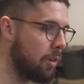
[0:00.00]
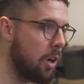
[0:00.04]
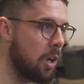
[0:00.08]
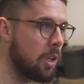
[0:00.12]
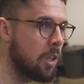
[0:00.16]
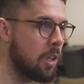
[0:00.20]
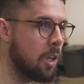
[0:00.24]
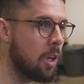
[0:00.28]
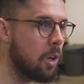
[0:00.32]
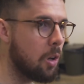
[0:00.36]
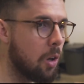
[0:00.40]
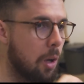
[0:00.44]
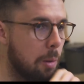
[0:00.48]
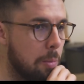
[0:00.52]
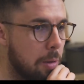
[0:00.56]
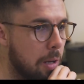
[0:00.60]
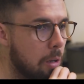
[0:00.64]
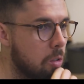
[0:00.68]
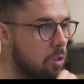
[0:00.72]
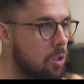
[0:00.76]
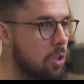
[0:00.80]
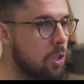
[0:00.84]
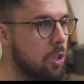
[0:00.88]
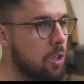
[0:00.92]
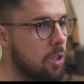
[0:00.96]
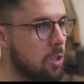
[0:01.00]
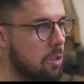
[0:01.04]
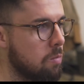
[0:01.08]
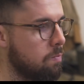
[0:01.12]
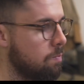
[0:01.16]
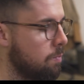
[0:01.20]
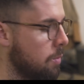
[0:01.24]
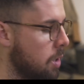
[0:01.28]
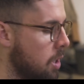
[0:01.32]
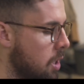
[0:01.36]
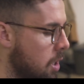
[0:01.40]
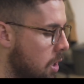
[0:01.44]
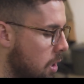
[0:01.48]
phone and I like be able to just
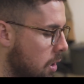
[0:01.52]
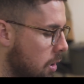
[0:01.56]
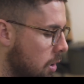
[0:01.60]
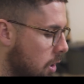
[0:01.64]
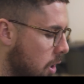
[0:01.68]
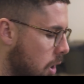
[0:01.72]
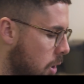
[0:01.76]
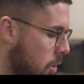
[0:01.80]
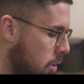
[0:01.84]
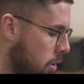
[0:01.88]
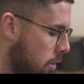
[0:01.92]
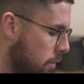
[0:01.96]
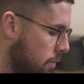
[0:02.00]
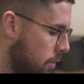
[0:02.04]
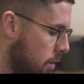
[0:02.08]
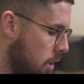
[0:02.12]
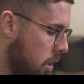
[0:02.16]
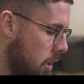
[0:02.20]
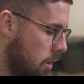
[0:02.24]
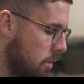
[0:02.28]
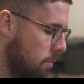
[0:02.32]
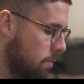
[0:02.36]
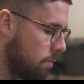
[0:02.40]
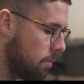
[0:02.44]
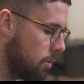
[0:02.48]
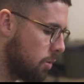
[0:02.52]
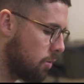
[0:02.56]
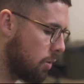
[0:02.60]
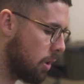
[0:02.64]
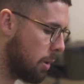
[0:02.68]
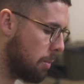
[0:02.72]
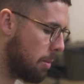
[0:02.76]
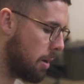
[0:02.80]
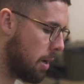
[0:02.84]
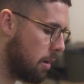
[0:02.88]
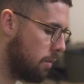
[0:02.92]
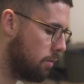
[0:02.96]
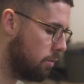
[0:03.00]
go on your phone. It's
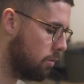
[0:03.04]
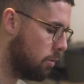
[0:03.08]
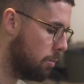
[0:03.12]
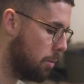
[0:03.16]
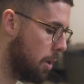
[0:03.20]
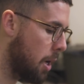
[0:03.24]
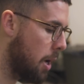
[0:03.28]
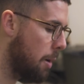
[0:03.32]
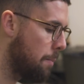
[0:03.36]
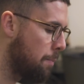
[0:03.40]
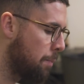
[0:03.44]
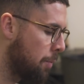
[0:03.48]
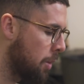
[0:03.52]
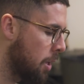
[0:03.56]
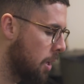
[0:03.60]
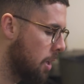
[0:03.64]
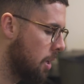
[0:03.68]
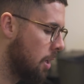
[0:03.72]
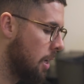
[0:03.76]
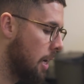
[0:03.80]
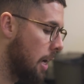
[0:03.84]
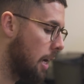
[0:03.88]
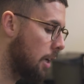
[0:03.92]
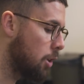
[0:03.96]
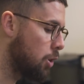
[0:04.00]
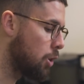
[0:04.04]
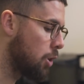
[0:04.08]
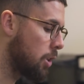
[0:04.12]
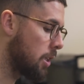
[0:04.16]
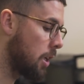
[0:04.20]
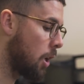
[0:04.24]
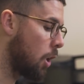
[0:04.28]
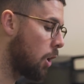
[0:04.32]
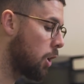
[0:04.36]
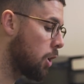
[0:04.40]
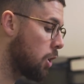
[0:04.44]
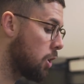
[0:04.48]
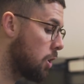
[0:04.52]
really powerful. But as you
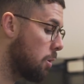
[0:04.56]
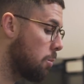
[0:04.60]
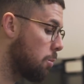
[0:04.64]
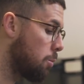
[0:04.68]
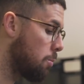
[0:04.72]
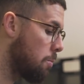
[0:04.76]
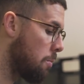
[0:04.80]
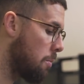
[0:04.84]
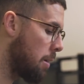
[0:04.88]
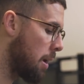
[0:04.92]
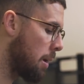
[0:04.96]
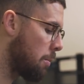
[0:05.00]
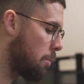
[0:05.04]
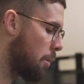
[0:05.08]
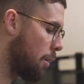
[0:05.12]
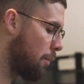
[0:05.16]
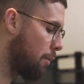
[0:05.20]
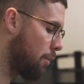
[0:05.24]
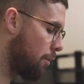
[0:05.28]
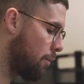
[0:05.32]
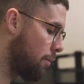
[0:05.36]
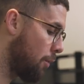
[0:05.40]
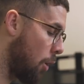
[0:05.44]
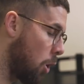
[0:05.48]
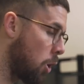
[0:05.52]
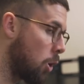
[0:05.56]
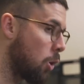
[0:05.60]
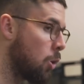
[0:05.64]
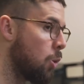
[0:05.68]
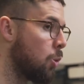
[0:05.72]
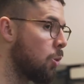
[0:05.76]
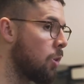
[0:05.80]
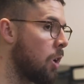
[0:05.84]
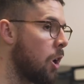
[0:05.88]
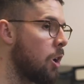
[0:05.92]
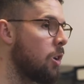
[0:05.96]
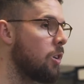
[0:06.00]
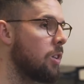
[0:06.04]
said, I used to make my phone
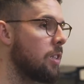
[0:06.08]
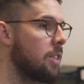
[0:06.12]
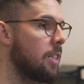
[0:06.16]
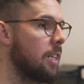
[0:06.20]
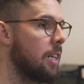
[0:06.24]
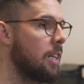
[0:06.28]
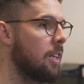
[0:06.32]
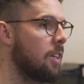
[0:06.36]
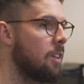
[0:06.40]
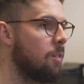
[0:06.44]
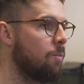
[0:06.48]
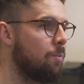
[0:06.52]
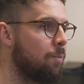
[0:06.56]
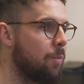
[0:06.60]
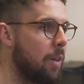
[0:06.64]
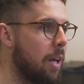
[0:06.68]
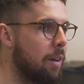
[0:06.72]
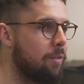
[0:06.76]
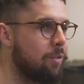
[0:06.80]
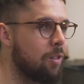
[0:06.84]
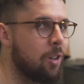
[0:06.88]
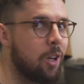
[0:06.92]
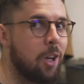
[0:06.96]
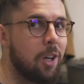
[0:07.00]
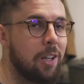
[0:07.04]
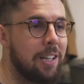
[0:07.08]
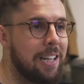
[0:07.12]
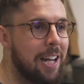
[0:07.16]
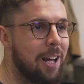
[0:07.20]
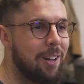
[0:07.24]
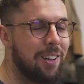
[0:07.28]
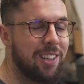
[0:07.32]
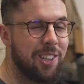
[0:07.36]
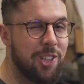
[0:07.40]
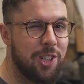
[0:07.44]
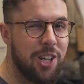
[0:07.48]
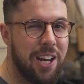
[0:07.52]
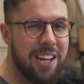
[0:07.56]
call notes in Evernote.
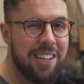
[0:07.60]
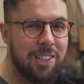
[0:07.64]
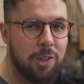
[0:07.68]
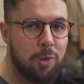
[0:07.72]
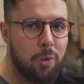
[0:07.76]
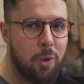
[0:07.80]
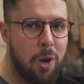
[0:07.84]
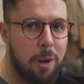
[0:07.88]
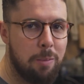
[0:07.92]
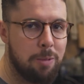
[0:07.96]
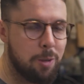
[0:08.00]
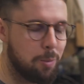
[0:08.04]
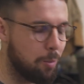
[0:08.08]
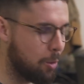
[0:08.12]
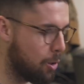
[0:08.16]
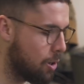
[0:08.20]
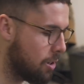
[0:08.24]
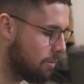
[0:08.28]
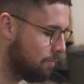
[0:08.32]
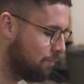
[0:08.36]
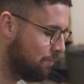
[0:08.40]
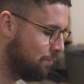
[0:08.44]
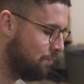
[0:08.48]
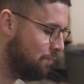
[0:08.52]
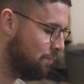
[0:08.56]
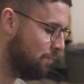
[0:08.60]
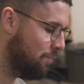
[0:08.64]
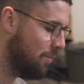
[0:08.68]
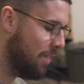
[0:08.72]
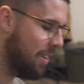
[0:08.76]
Now it's changed to HubSpot. Yeah,